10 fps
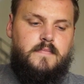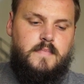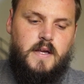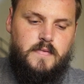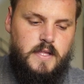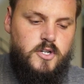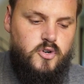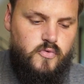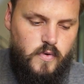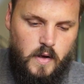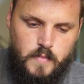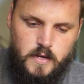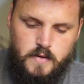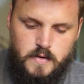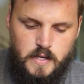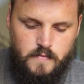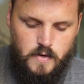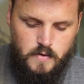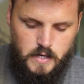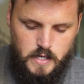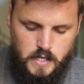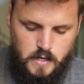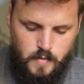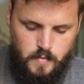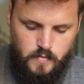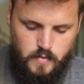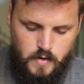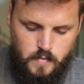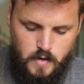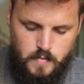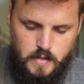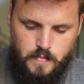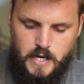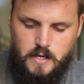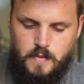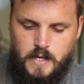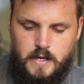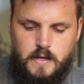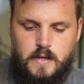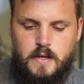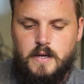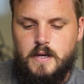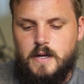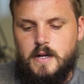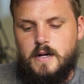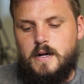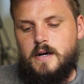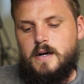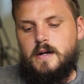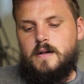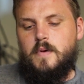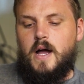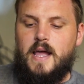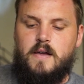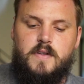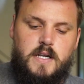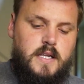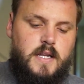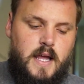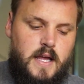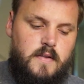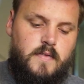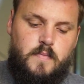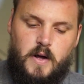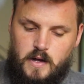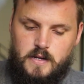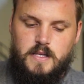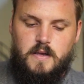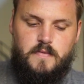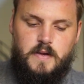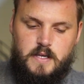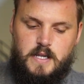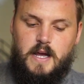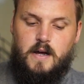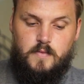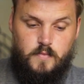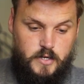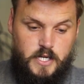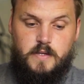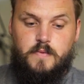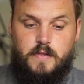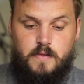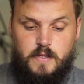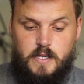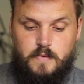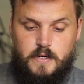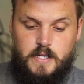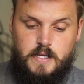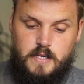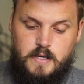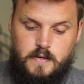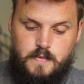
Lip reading: I think the drummer is the vocalist. I might be wrong. It might be the bass player. I haven't listened to anything past their first album, which is what this one is.